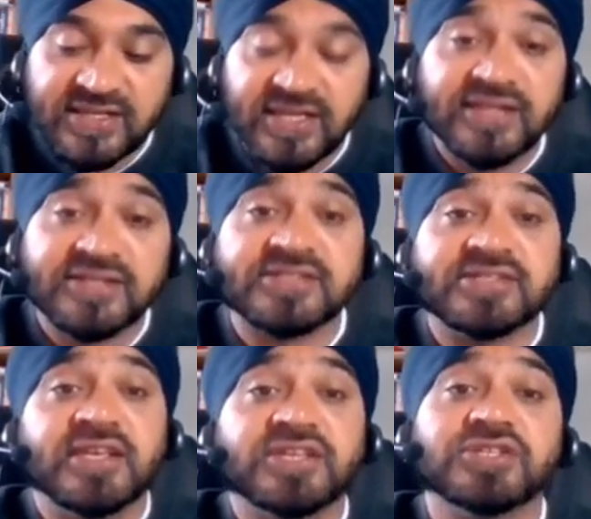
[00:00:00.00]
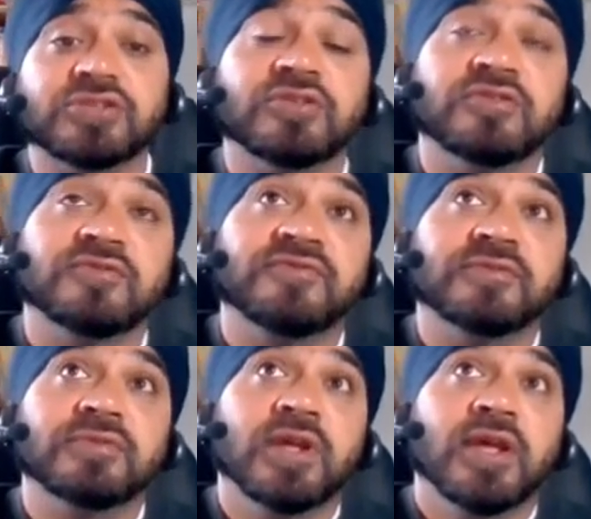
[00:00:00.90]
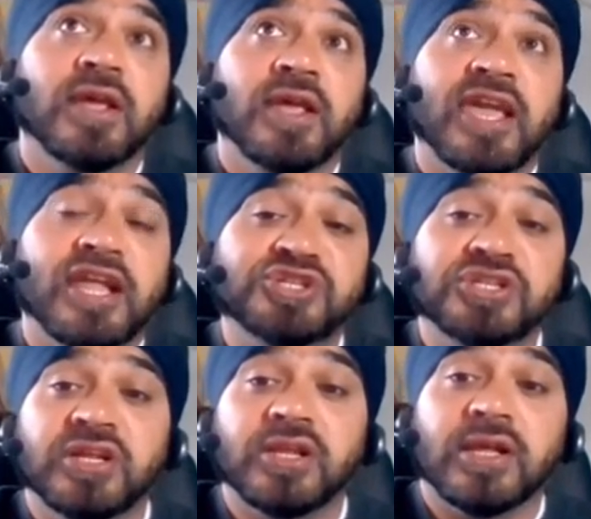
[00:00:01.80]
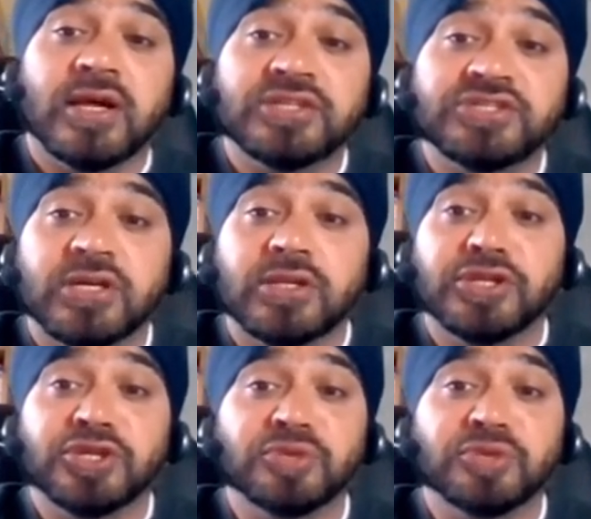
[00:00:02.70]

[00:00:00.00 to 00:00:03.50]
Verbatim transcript: at the intersection of engineering, agile, and